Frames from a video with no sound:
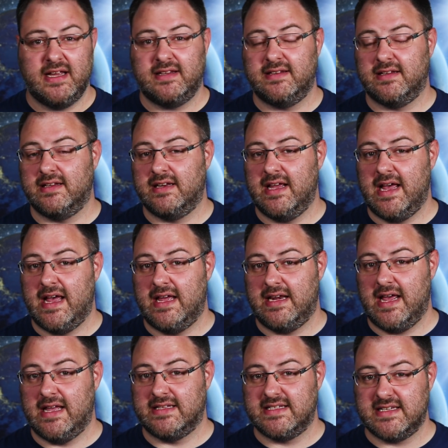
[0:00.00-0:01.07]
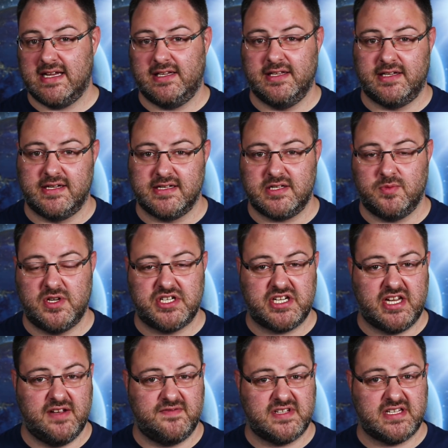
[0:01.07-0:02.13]
Titan, and Enceladus,
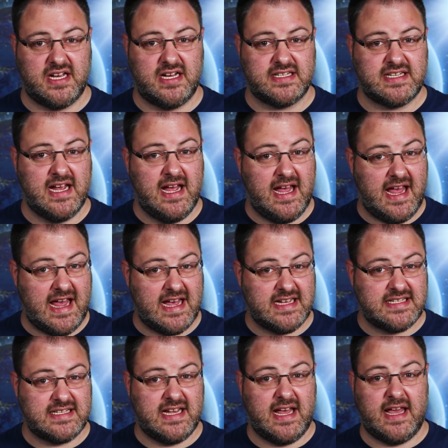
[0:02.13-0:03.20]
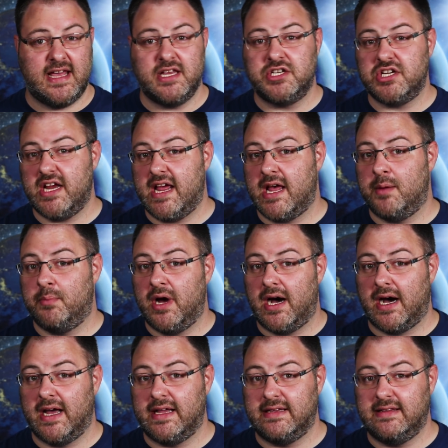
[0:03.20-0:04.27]
which gives us S, H, M,
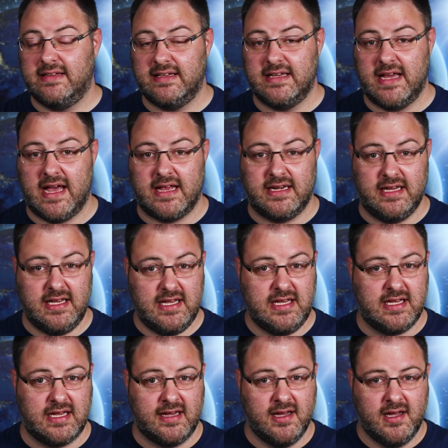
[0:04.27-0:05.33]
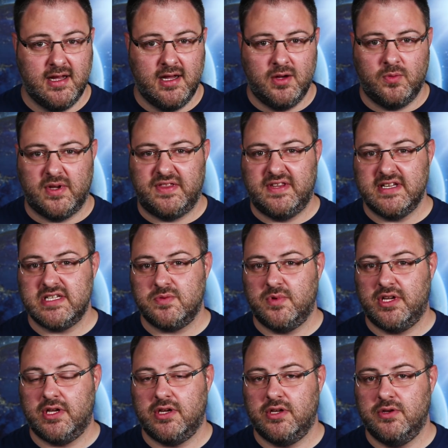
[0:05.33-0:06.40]
I, T, and E. With this,
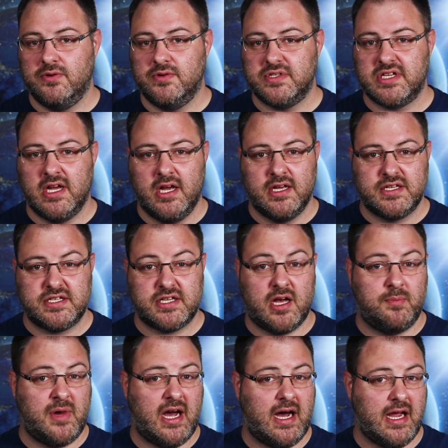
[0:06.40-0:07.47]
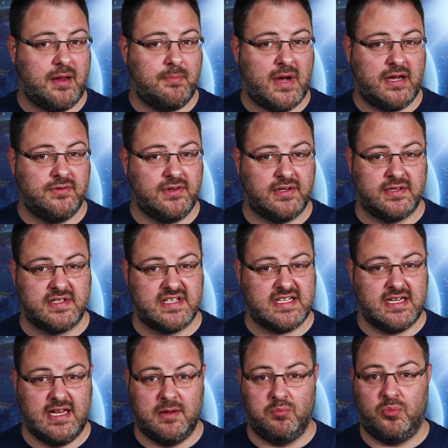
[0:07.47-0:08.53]
we can use Some High
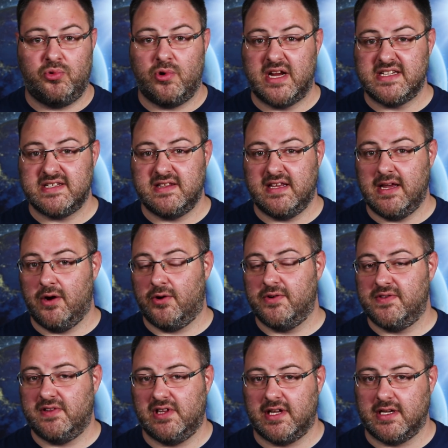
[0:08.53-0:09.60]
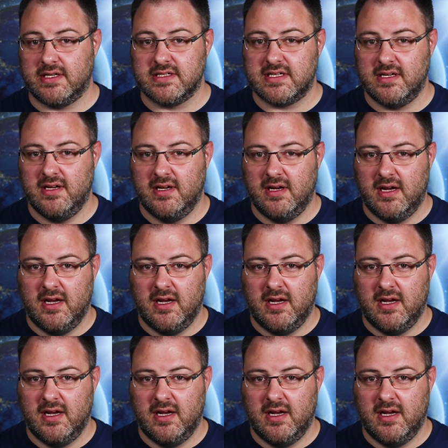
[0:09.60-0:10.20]
Mountains Impress the Earthlings.